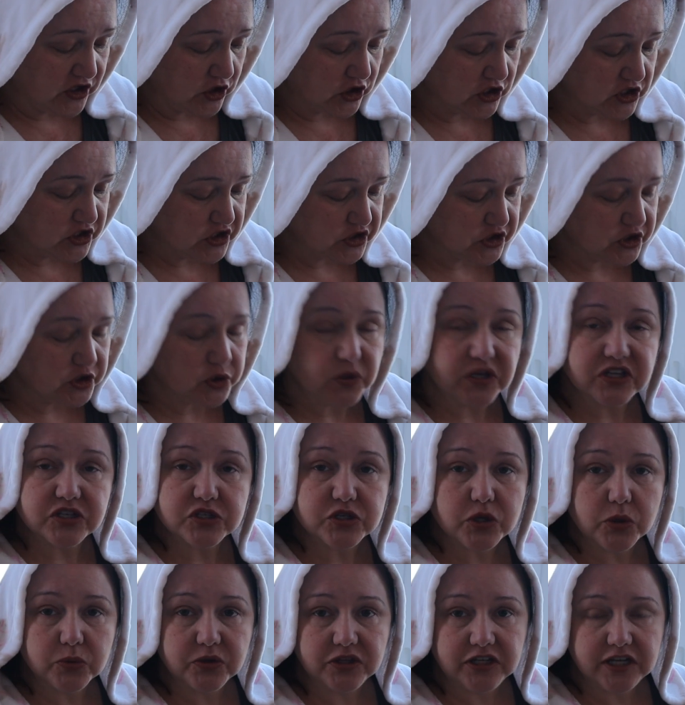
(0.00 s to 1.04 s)
what you can do
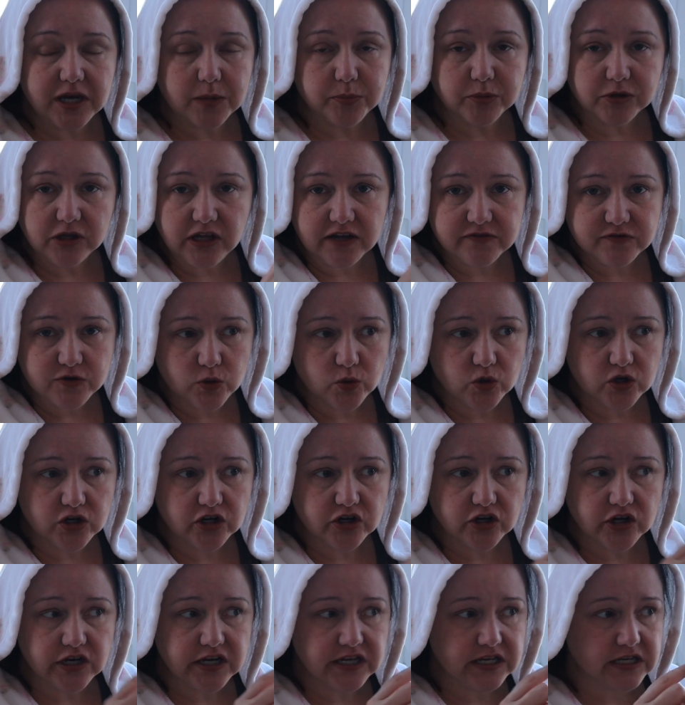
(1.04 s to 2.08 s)
is go in the upper left
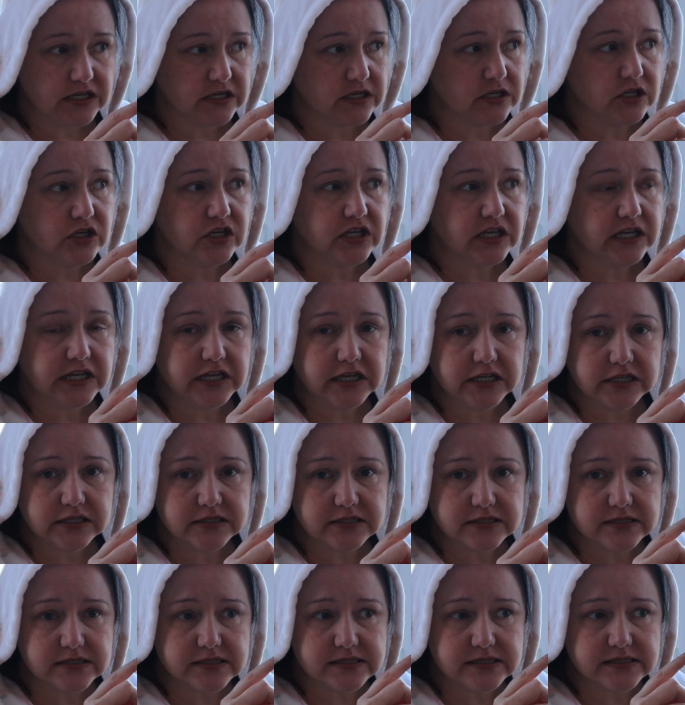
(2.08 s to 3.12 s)
corner and
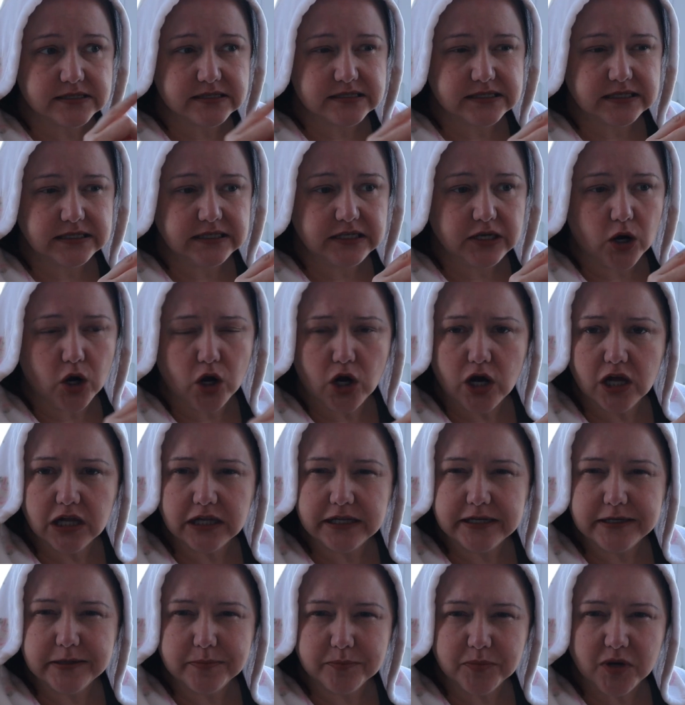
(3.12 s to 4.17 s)
hit see
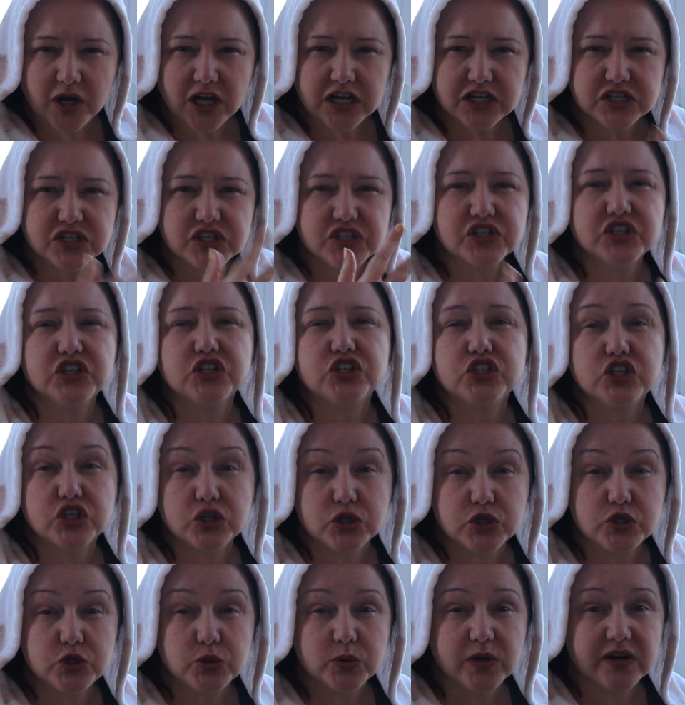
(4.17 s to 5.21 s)
all inboxes, and it
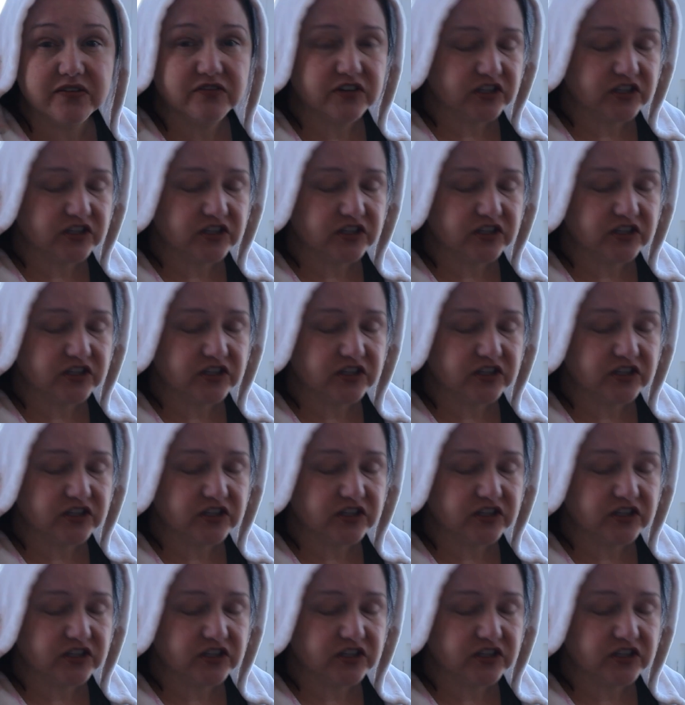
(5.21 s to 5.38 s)
shows you